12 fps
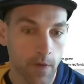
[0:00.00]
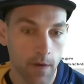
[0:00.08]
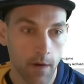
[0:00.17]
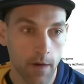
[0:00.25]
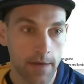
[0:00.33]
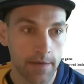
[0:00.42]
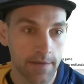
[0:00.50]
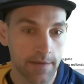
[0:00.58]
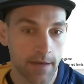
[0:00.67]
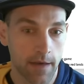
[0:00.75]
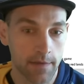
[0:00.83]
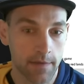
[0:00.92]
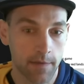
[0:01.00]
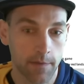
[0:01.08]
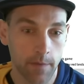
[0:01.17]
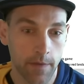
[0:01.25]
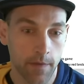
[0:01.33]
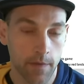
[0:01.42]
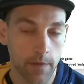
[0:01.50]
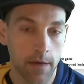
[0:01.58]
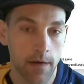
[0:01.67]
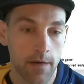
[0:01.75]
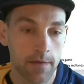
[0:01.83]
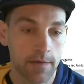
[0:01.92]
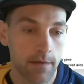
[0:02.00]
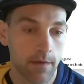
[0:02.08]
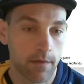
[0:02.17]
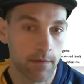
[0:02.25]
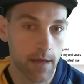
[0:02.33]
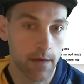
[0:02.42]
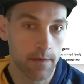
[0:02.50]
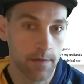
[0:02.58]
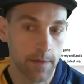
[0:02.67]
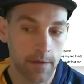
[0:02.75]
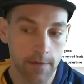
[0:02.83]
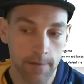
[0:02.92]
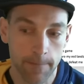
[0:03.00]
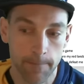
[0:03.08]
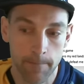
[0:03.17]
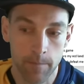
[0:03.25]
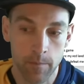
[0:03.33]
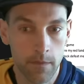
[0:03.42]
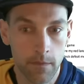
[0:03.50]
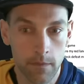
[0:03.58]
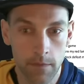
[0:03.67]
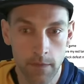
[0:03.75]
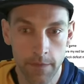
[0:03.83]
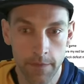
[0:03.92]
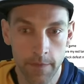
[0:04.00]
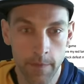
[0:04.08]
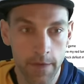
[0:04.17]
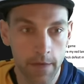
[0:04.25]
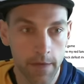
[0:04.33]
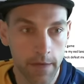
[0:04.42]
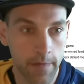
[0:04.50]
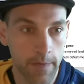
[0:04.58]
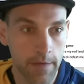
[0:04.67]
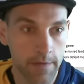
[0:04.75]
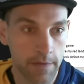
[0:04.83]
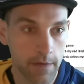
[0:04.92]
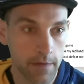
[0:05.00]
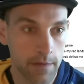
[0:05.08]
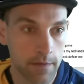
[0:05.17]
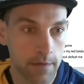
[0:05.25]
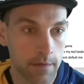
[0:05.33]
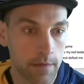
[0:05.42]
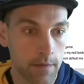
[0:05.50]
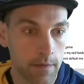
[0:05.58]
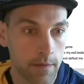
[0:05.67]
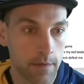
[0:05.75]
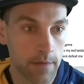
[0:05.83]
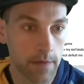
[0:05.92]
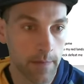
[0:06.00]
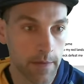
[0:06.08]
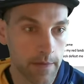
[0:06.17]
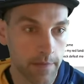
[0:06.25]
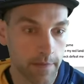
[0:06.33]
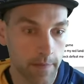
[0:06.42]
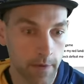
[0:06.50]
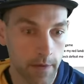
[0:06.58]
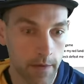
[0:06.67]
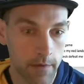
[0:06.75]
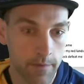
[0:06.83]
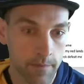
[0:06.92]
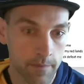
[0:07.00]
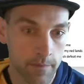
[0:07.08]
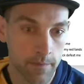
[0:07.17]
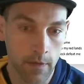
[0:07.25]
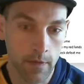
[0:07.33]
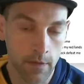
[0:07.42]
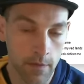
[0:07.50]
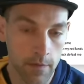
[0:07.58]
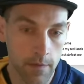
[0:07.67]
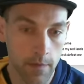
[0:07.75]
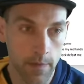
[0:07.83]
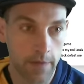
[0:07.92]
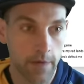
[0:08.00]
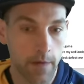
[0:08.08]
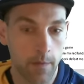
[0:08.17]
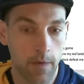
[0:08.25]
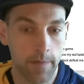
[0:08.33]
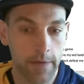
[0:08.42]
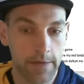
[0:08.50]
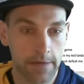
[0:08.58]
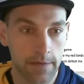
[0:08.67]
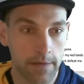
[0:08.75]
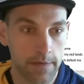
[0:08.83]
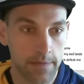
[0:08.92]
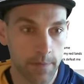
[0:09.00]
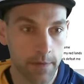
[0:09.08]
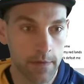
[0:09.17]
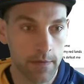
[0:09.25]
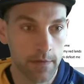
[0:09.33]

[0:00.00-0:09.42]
Our hand is stocked. We have three cards, three counter spells. Ephemerate the Archaeomancer. Get back the Ephemerate. Do whatever I want, basically, at this point.